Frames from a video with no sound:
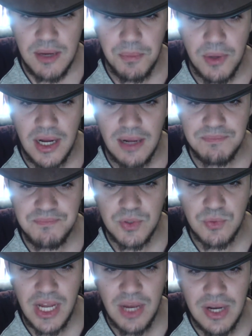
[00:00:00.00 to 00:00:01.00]
But
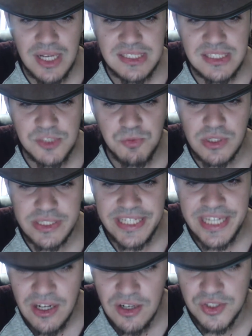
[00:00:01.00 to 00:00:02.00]
what I want to see is more
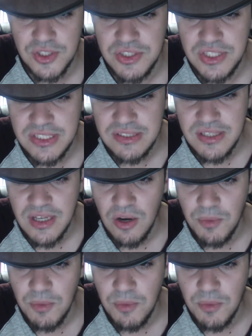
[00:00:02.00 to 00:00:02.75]
character detail.